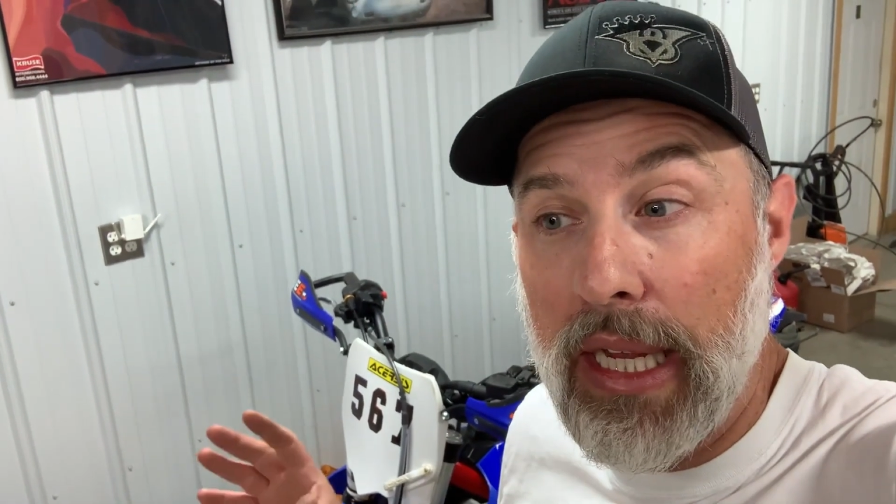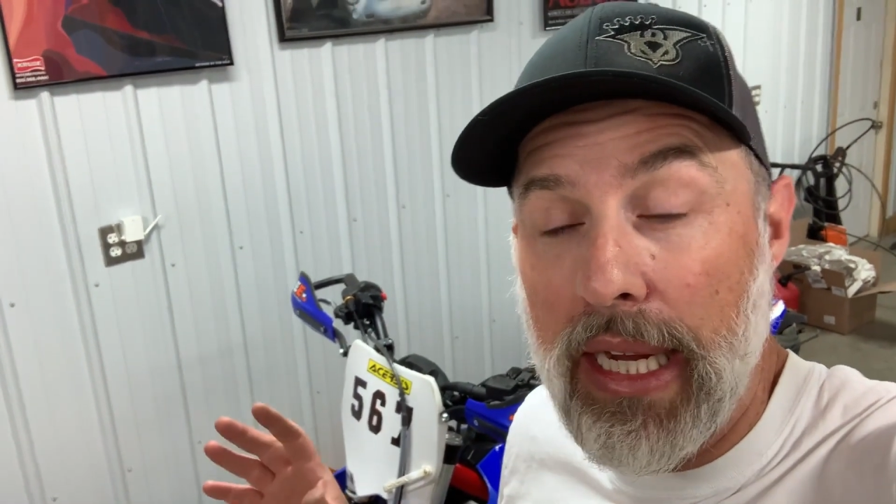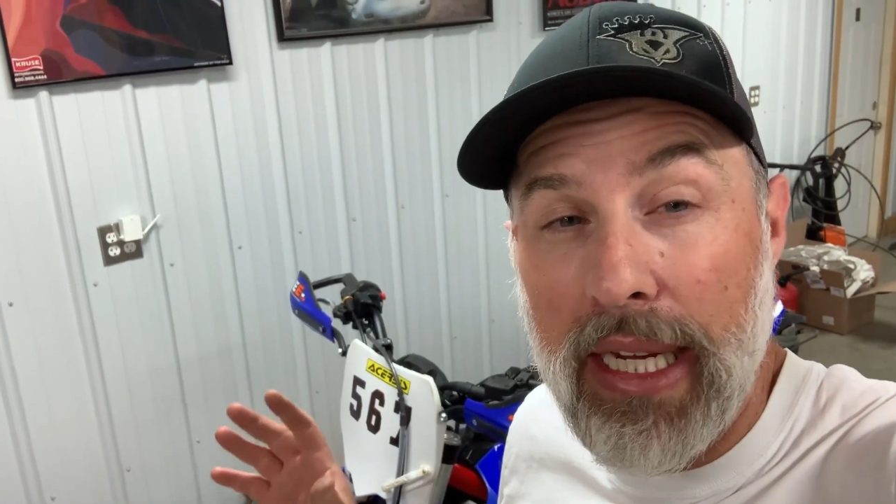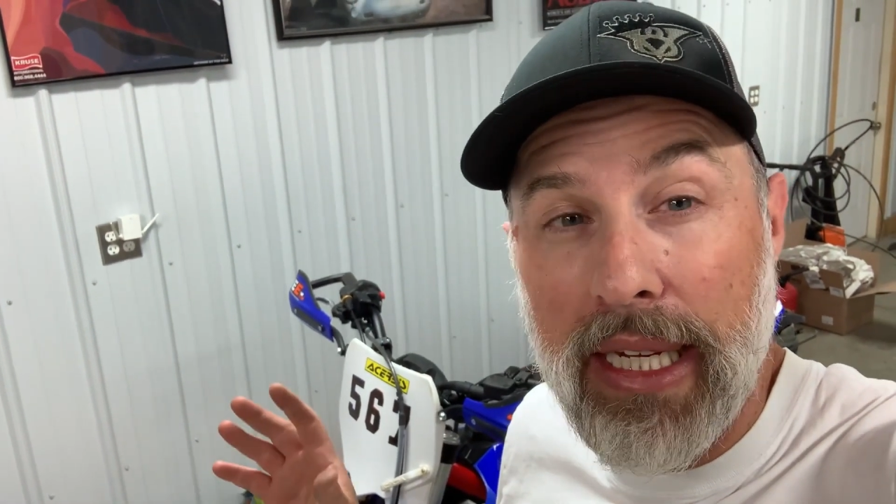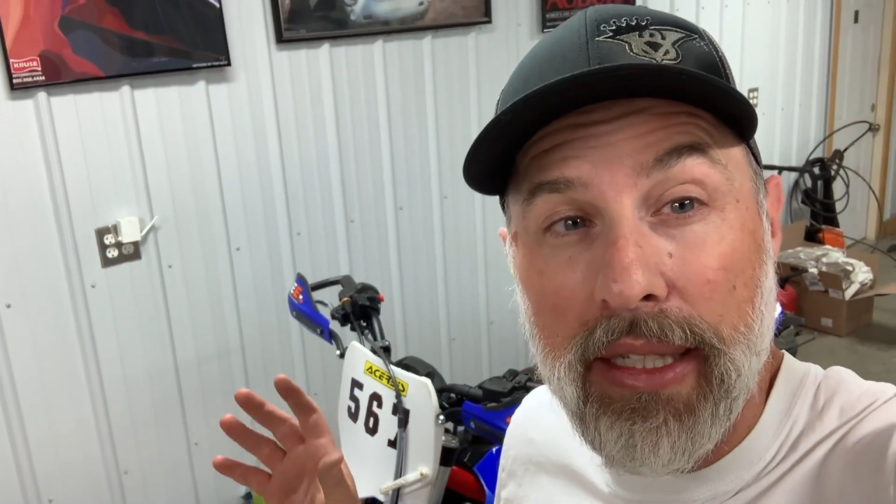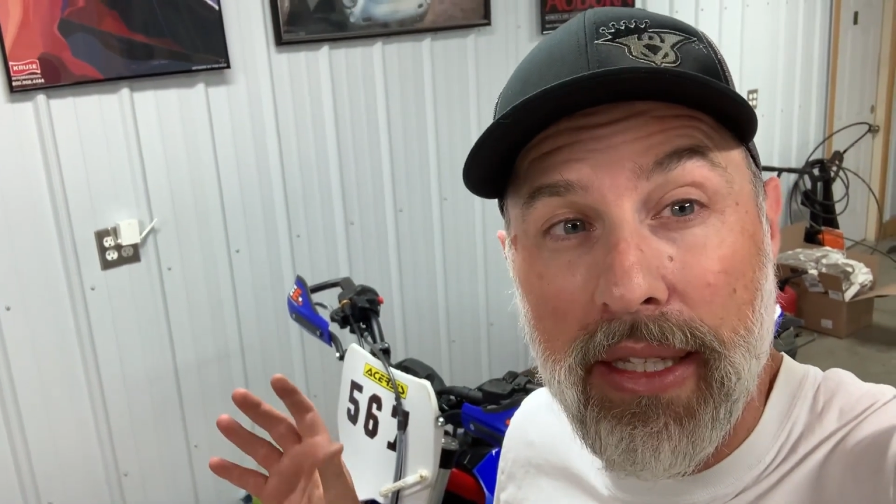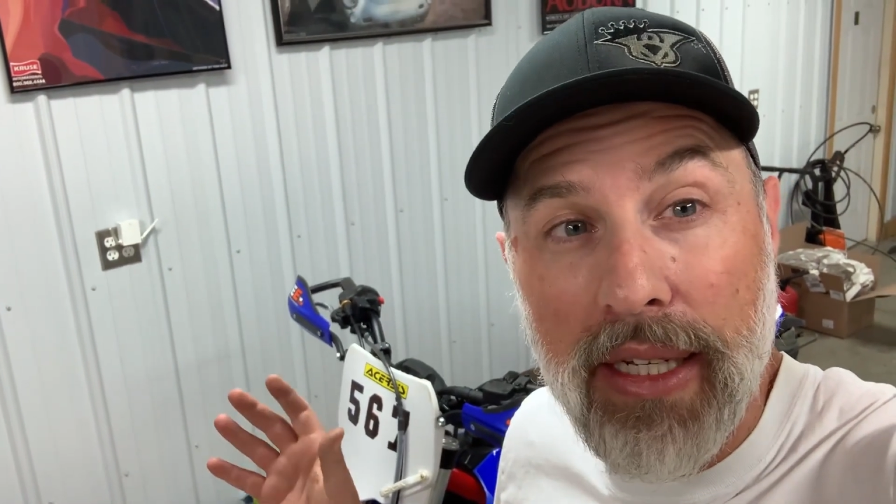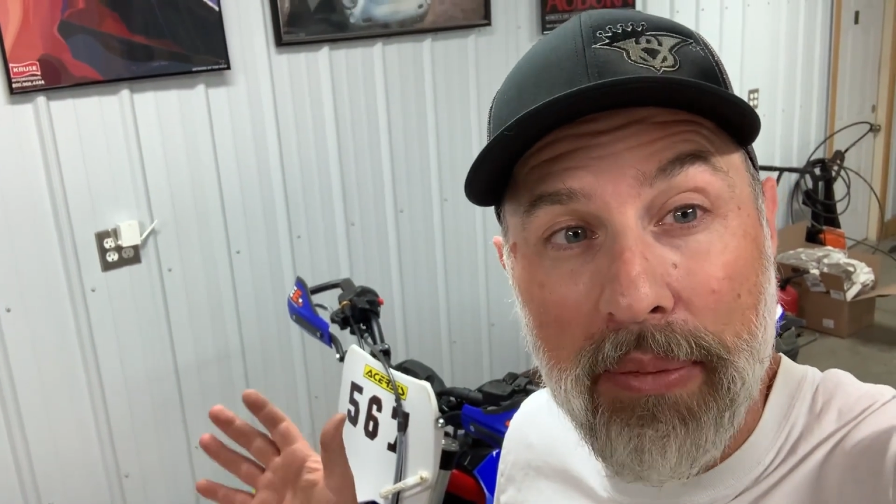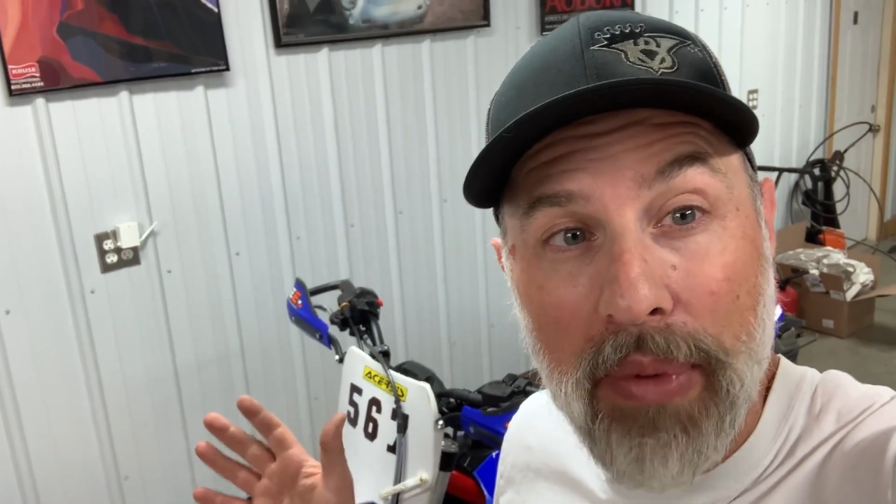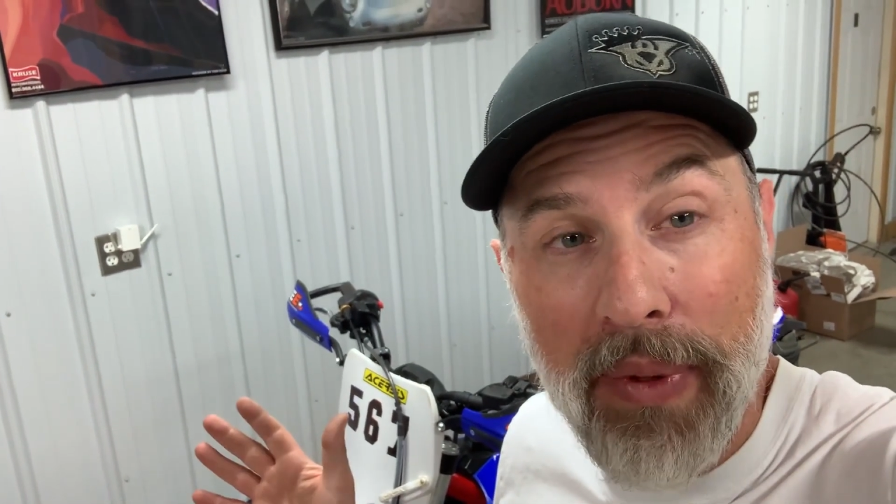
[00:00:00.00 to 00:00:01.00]
And the
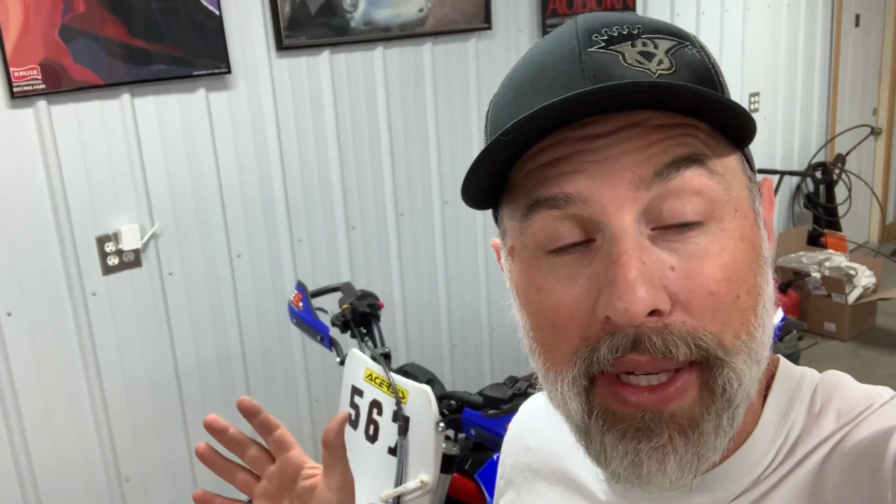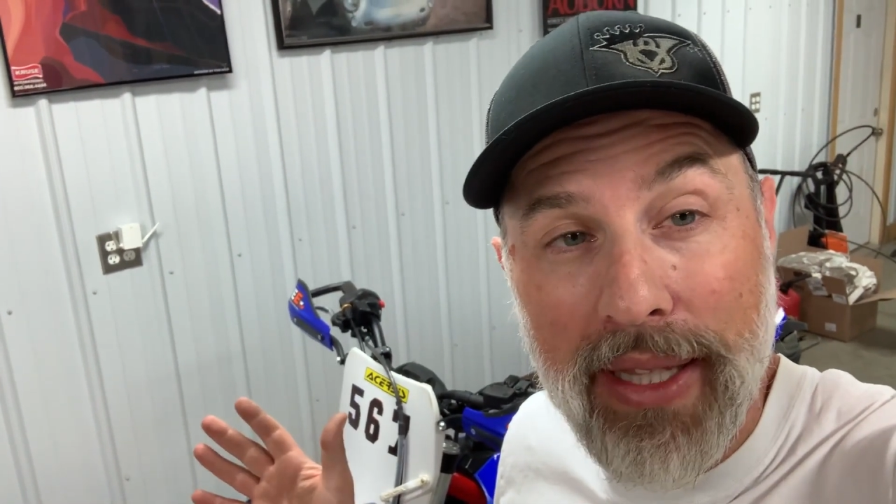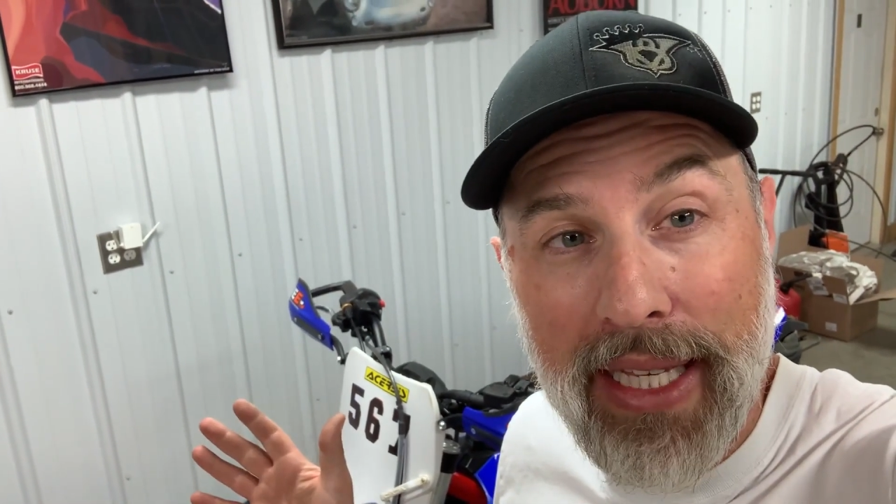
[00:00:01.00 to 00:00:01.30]
number plate